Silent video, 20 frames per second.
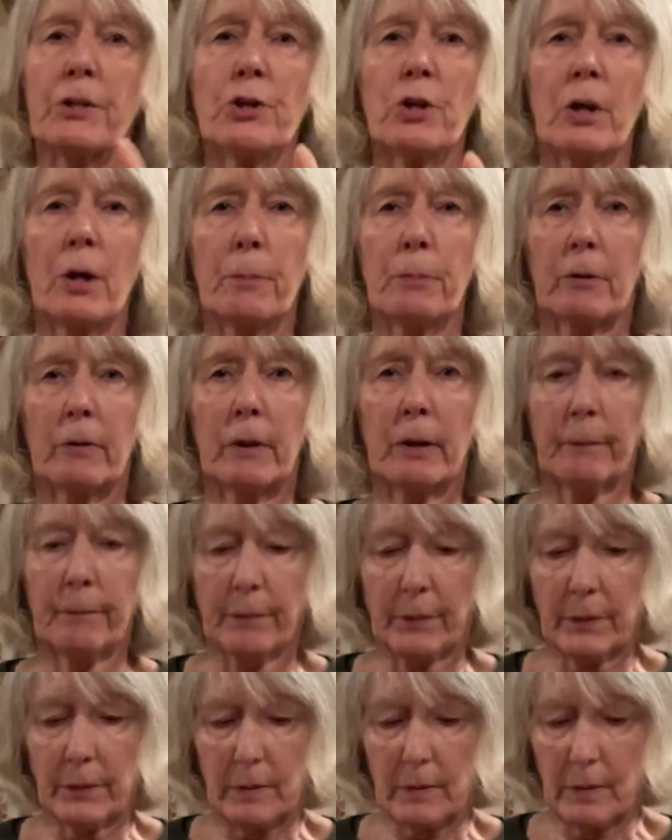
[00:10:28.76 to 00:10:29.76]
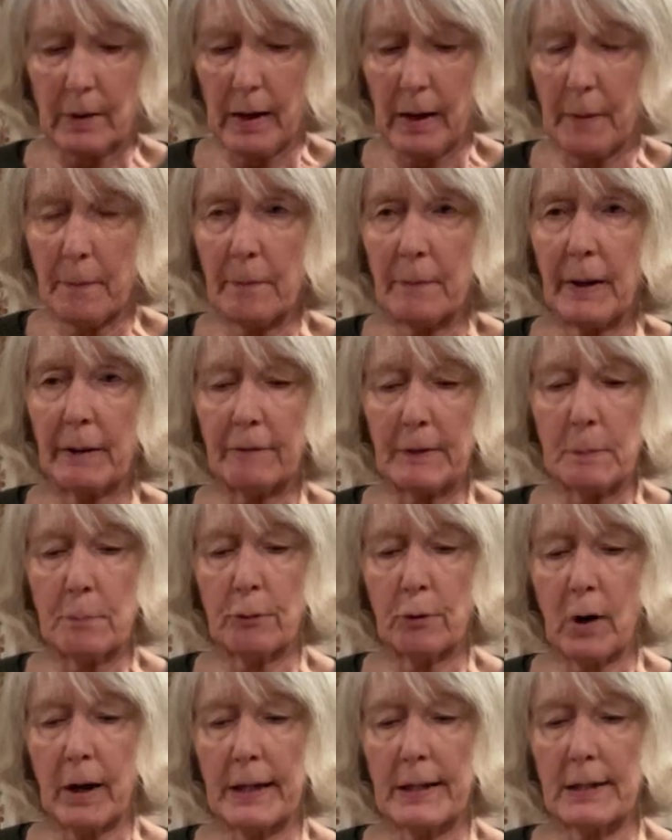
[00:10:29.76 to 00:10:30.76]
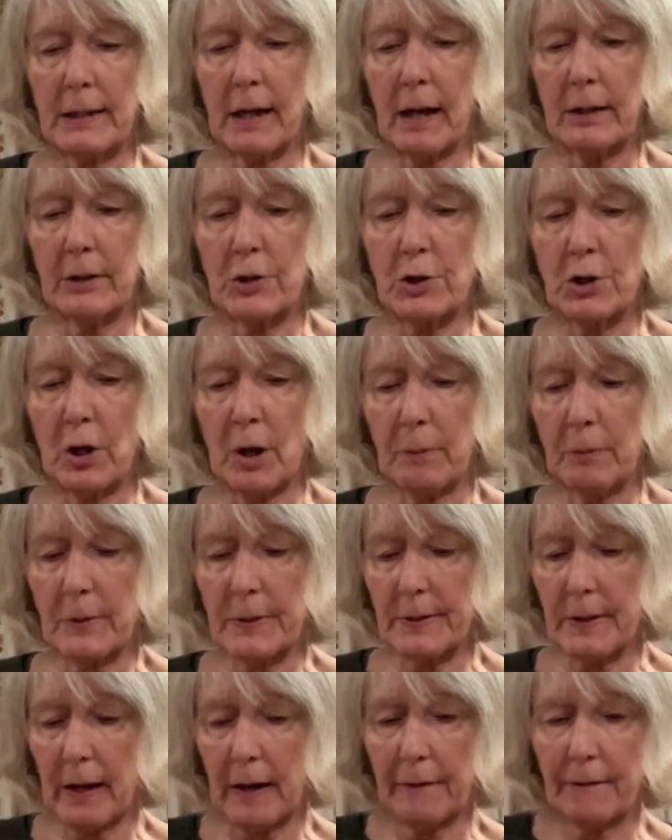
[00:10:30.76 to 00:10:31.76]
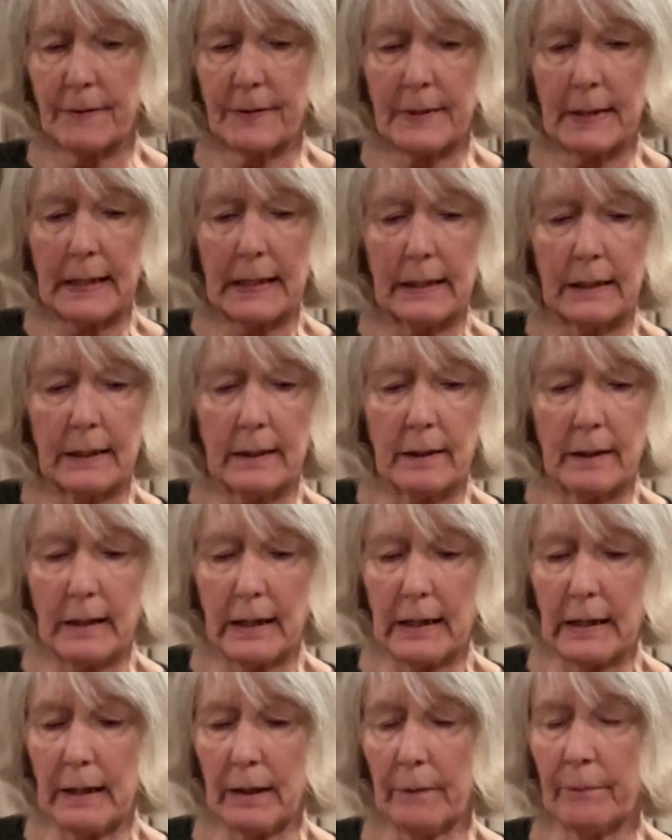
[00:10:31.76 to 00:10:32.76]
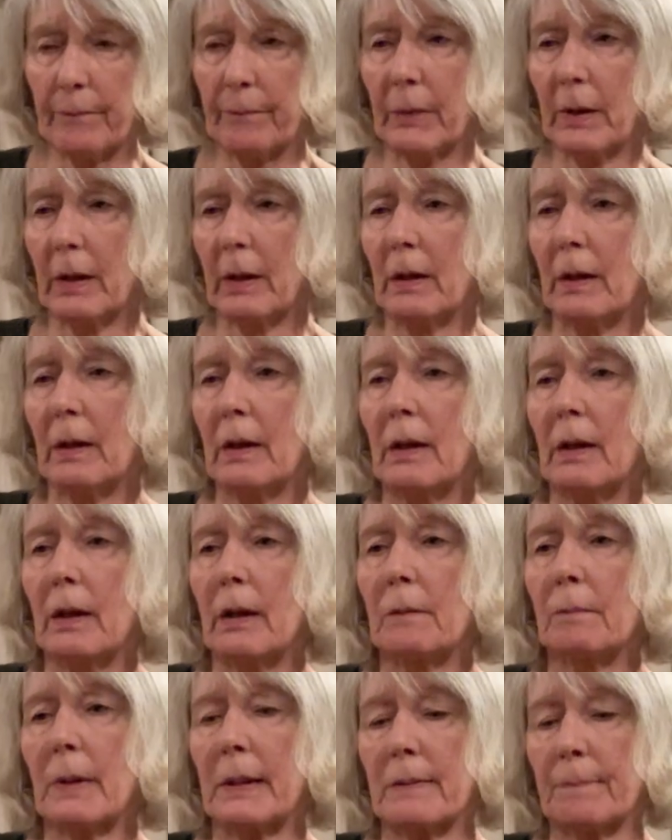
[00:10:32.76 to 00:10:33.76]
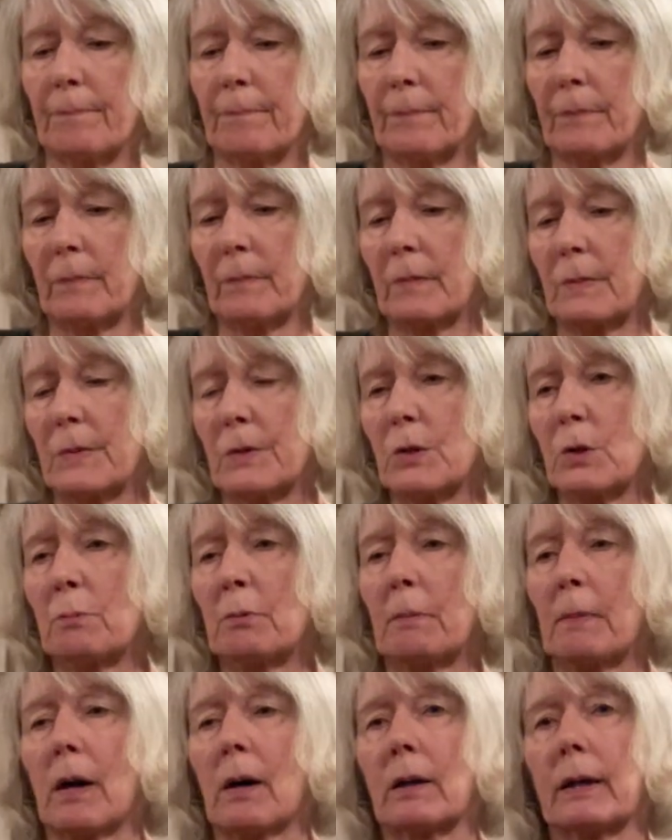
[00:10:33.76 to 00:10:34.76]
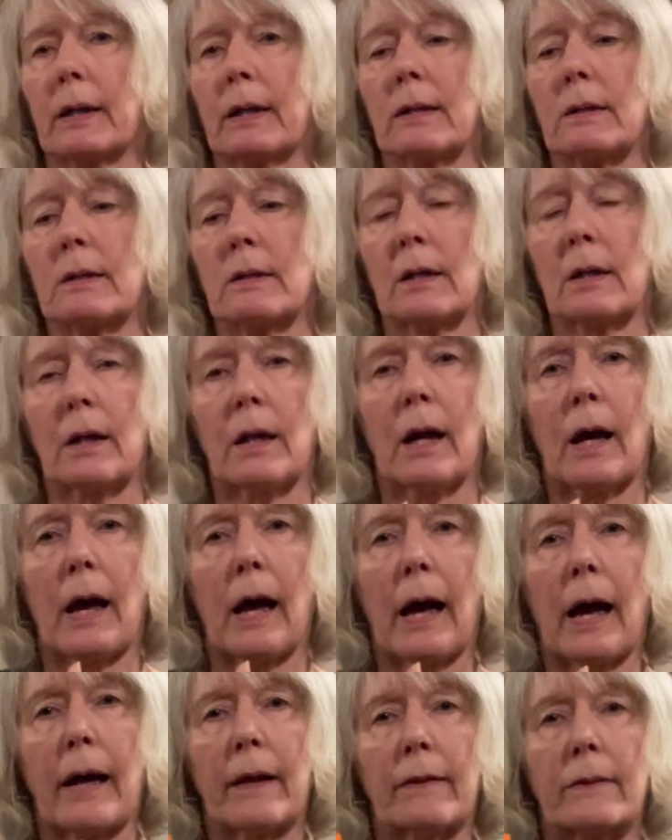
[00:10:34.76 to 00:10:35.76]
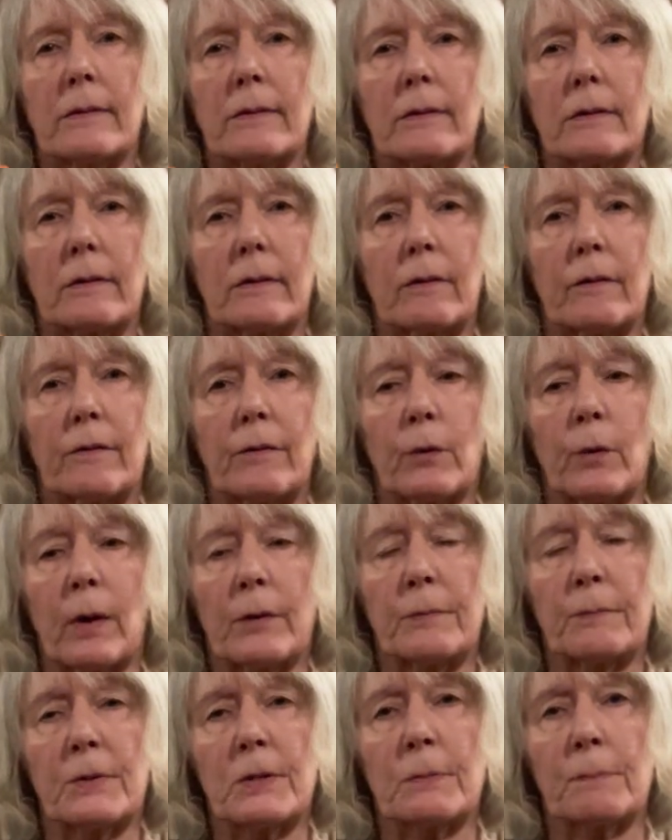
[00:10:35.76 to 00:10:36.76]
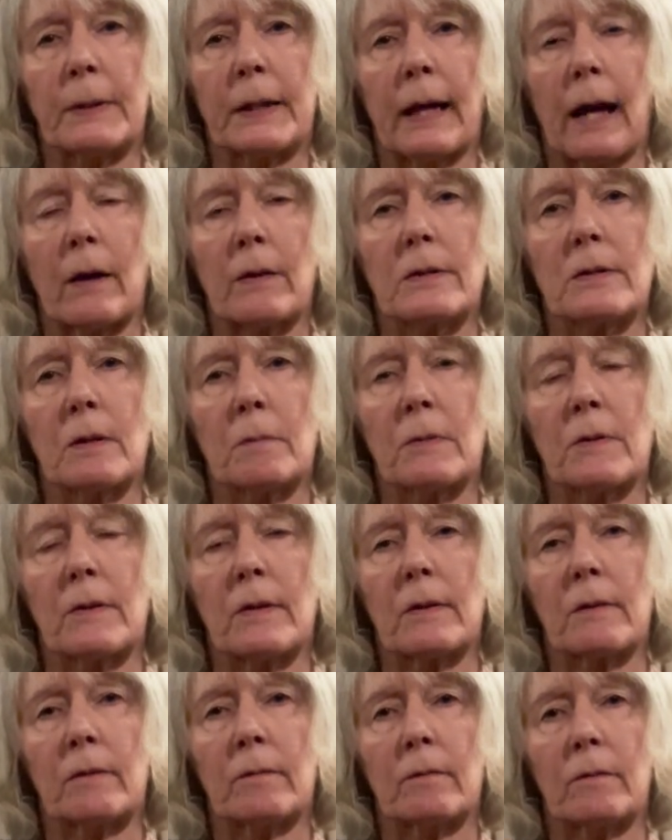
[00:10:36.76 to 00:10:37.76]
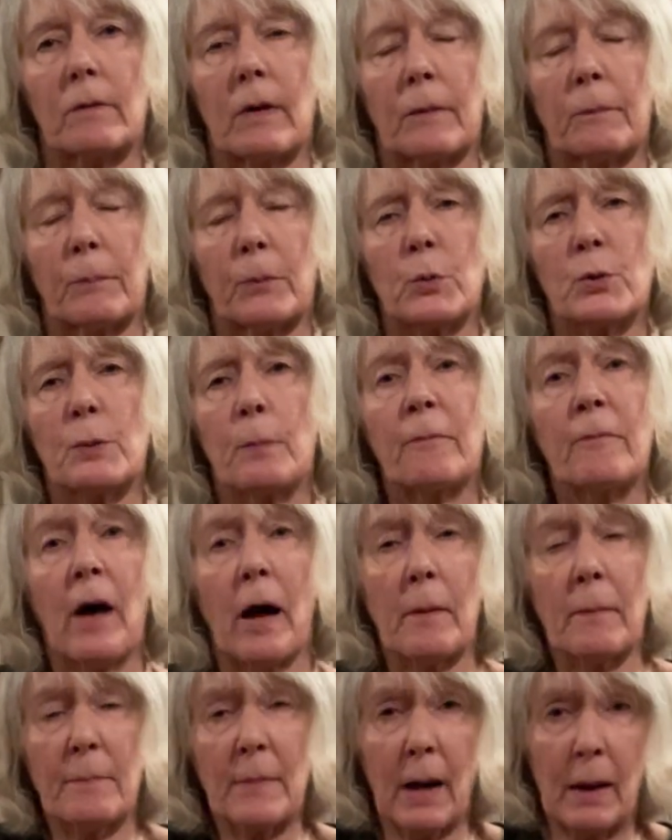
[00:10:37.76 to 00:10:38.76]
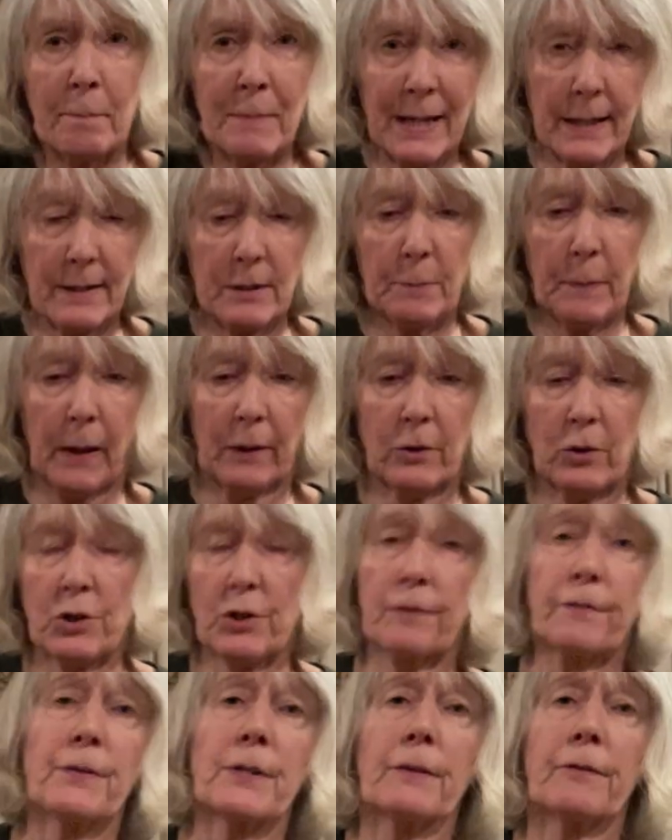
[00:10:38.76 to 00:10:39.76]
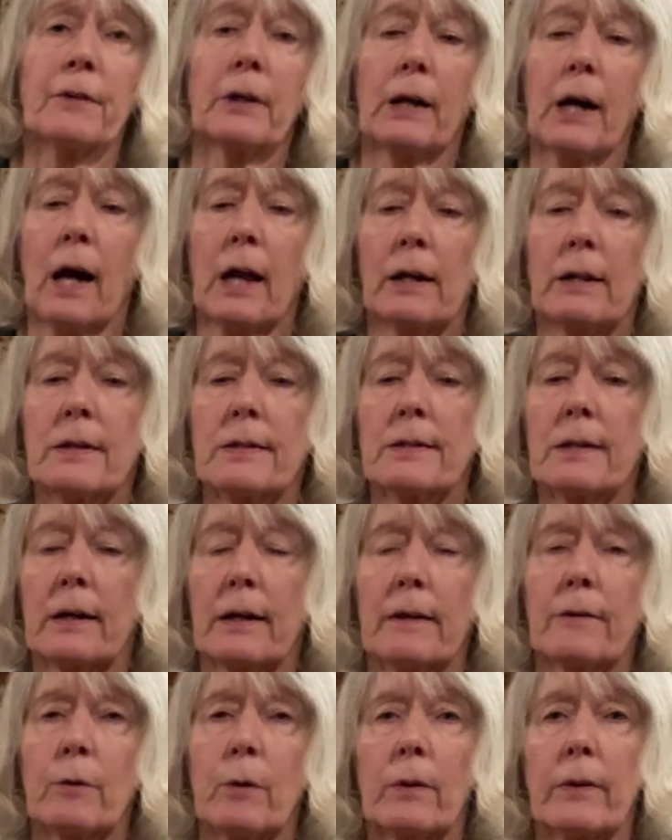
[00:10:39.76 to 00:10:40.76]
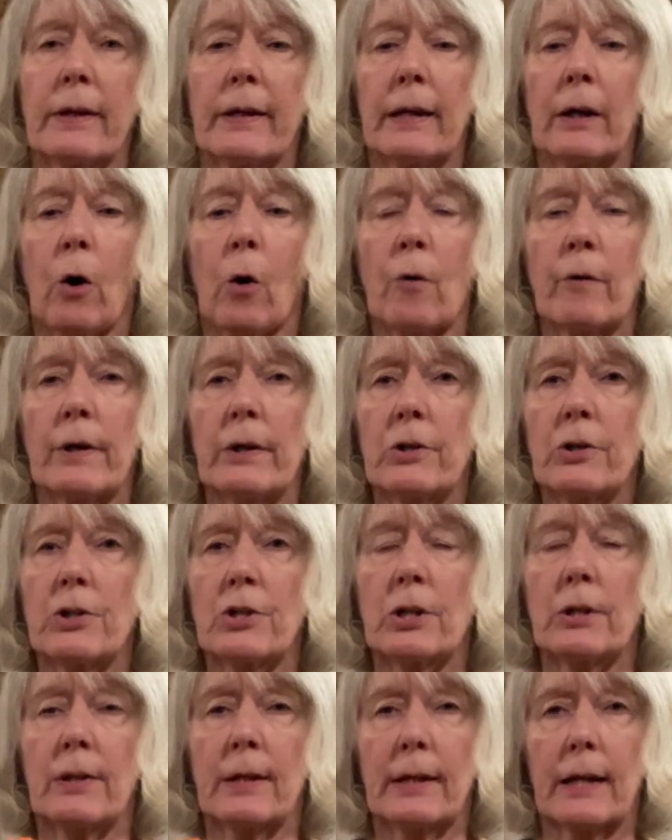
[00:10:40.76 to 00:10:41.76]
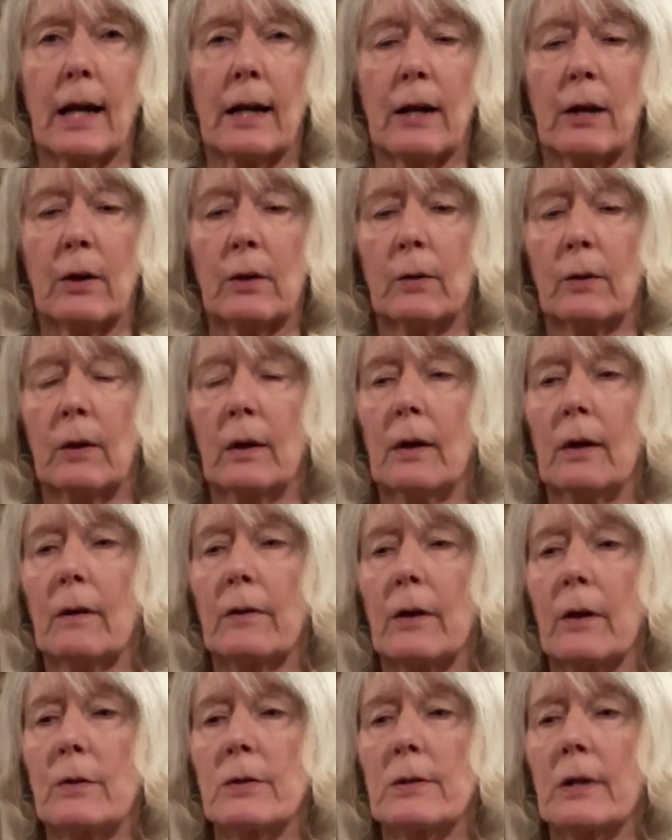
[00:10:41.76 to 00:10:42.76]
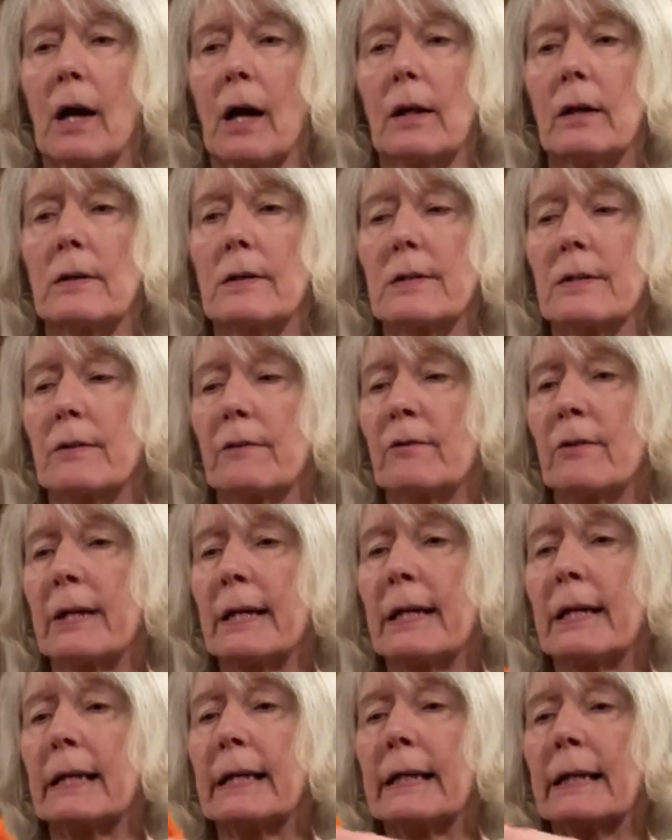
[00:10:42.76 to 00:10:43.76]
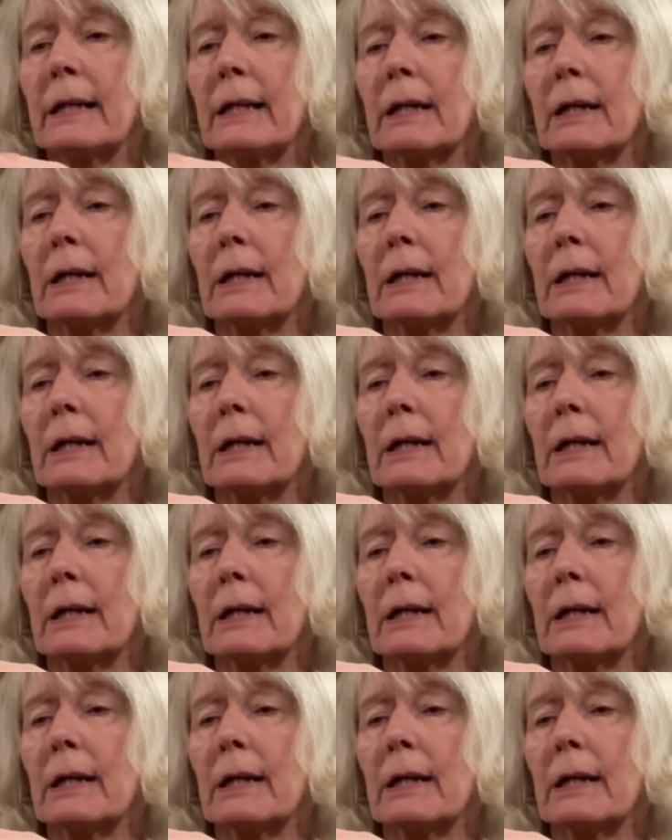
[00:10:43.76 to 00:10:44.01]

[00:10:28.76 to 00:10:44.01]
gerbera, lovely bright coloured gerberas that I've seen in my supermarket, and I thought I'd just pick out some of the. I bought a mixed bunch of different colours, and I thought the orange, the yellow, those colours are really